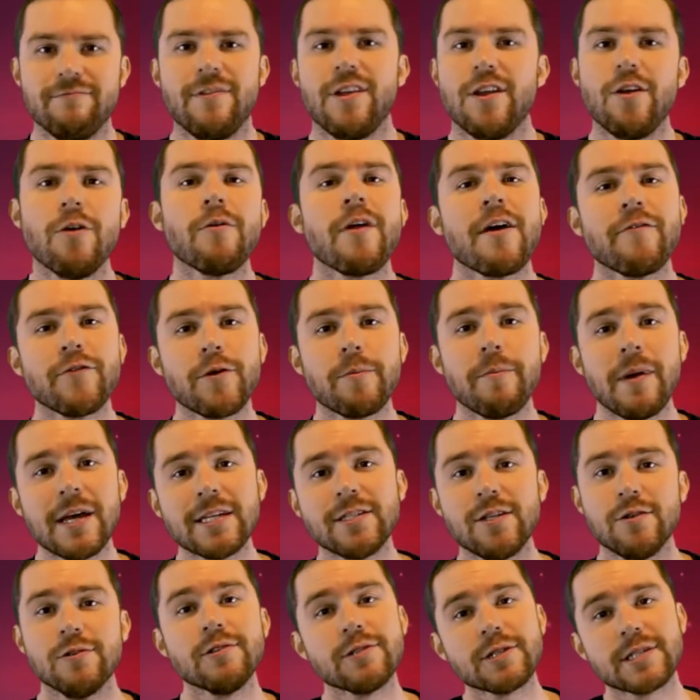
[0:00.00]
they don't have your
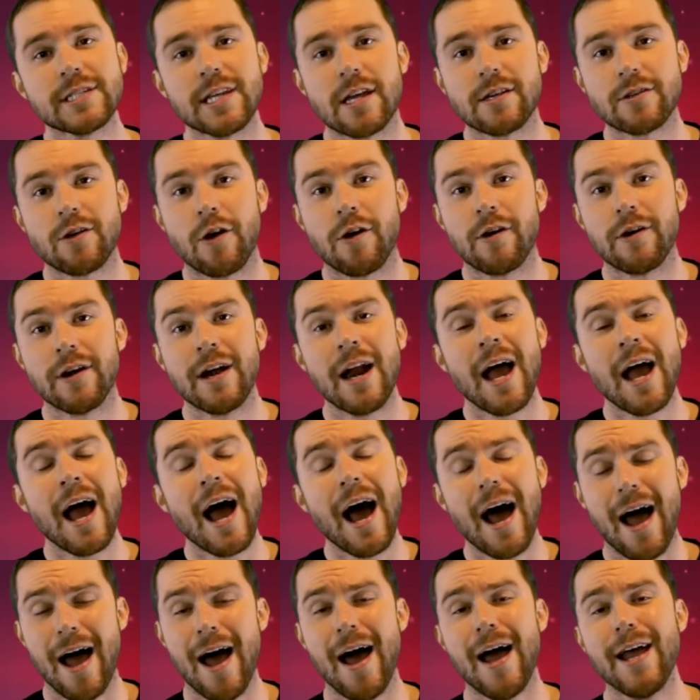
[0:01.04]
best interests at heart.
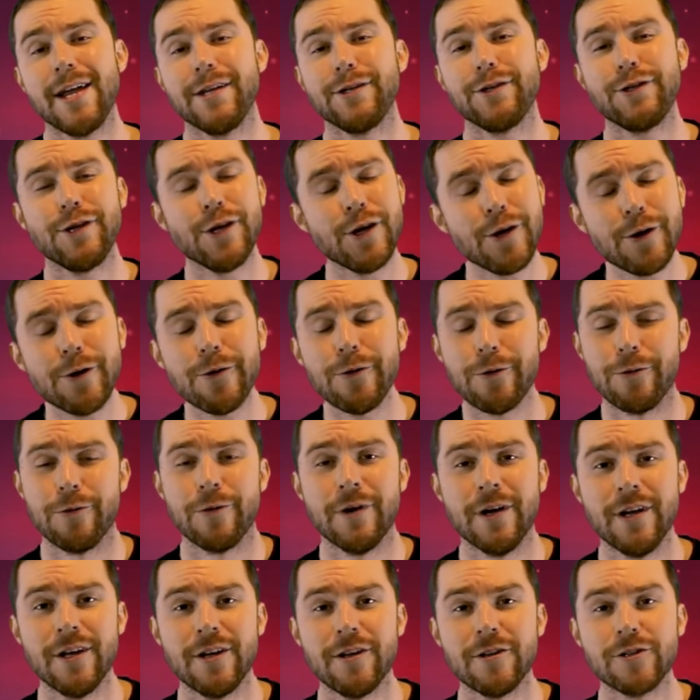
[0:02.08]
I
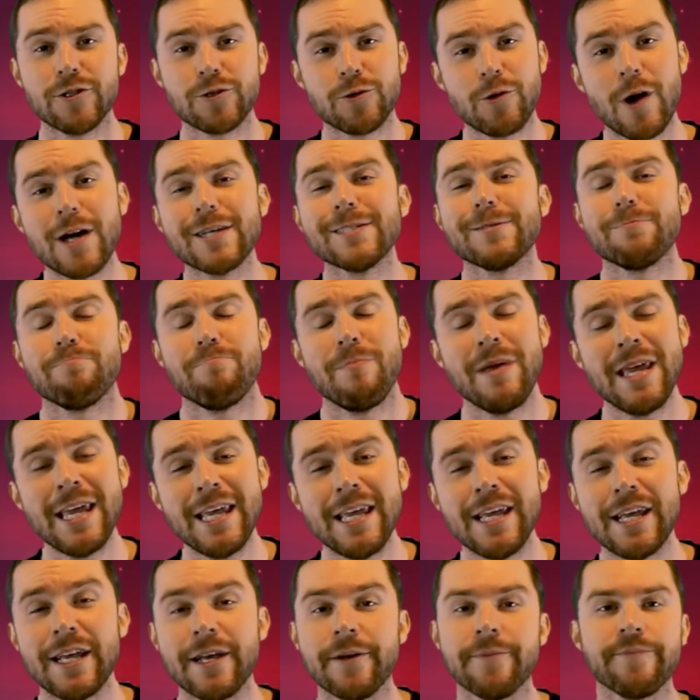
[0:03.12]
do. Trust
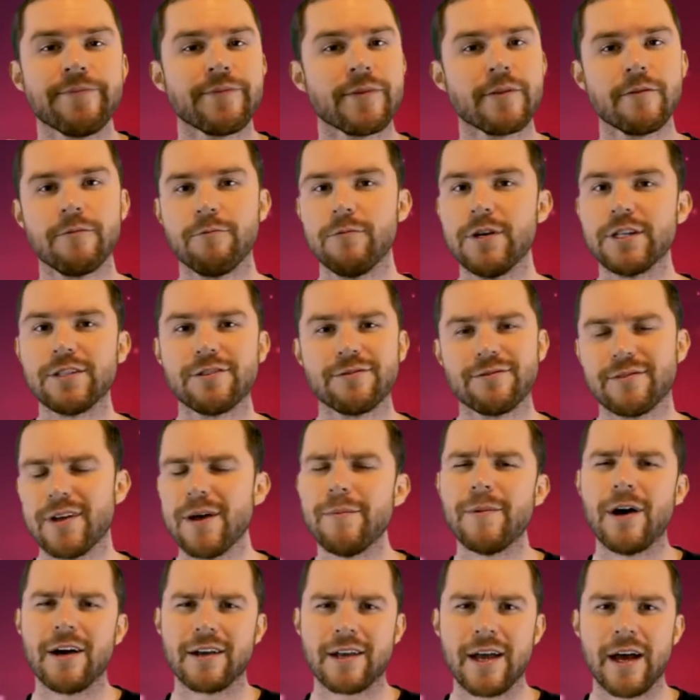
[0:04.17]
me. Which,
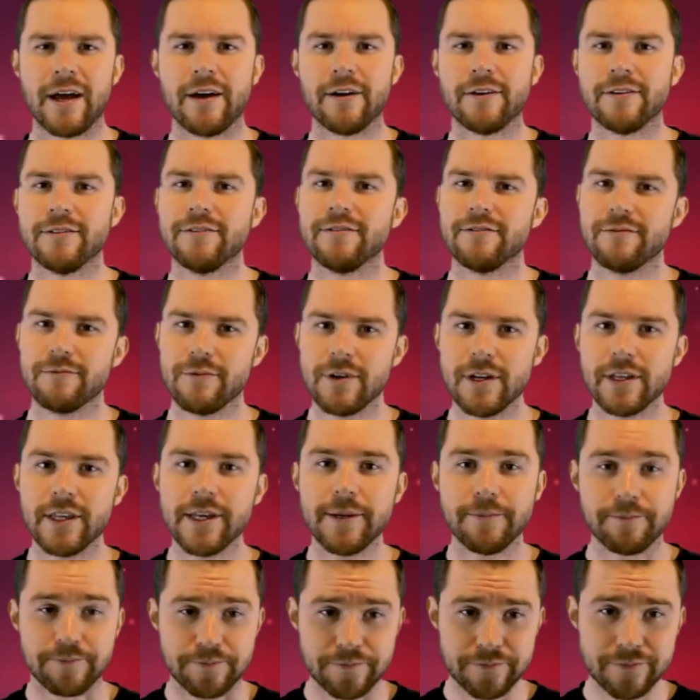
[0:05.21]
come on, Kyle.
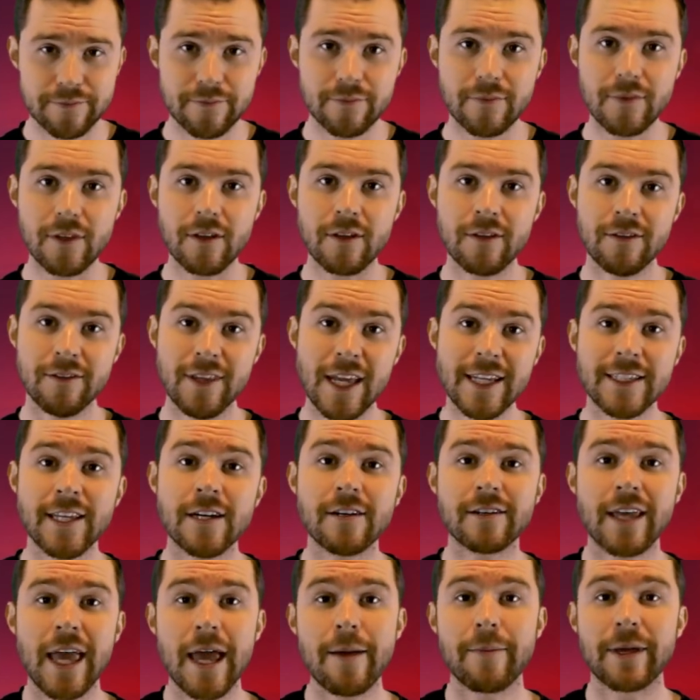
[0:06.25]
Really? They
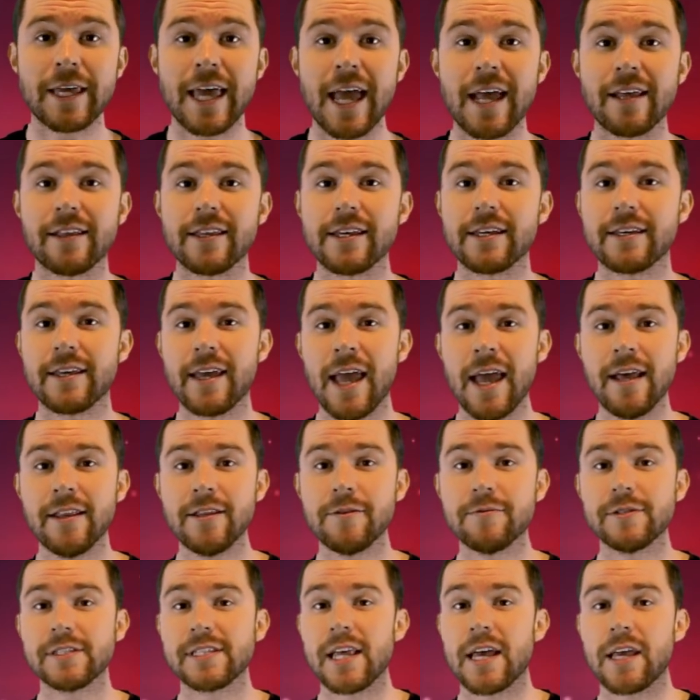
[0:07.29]
tell Cam and Kayleigh.
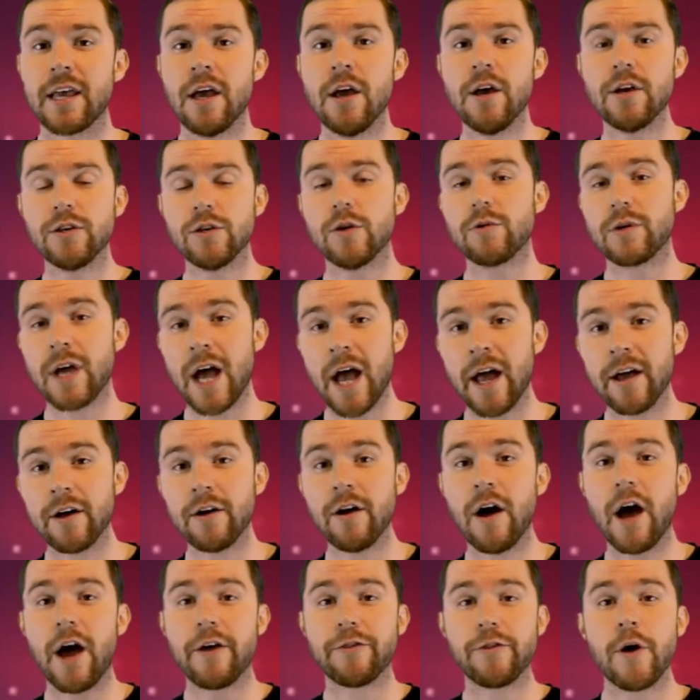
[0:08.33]
Kayleigh was like, yo,
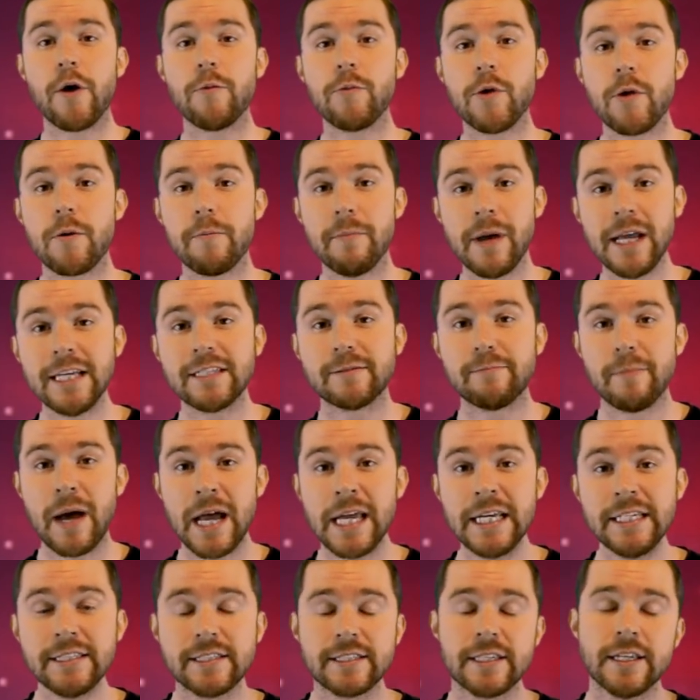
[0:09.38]
Kyle, I thought we were mates,
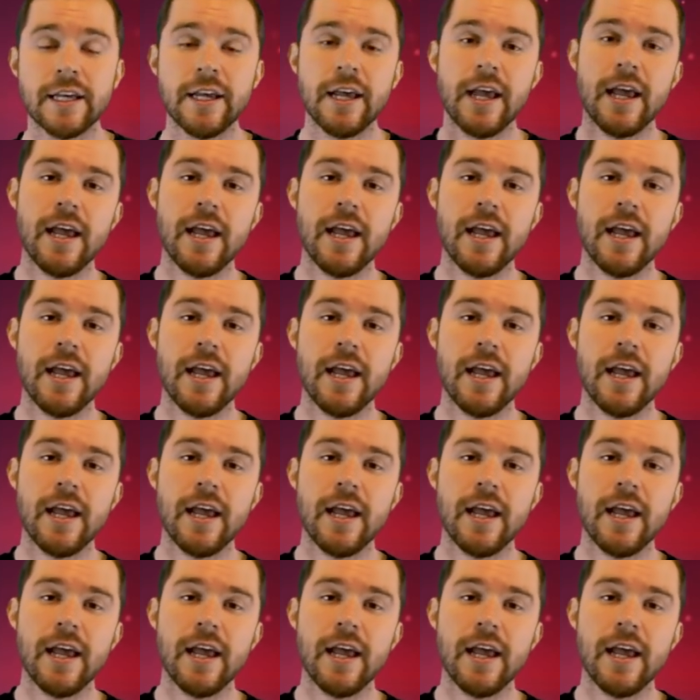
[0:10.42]
mate.